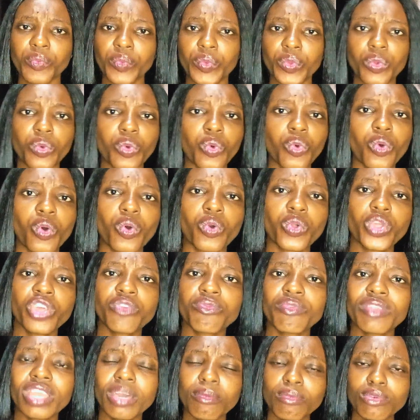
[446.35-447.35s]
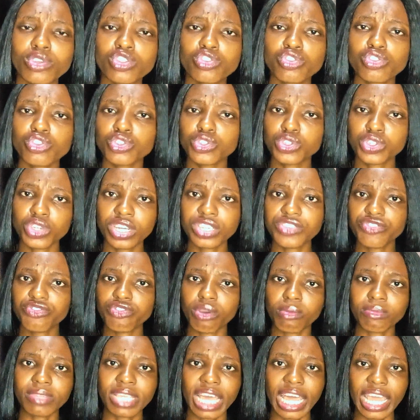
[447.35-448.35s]
You know, you've been able to judge
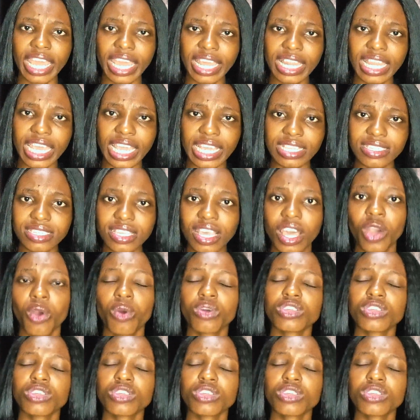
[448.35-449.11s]
from their lens.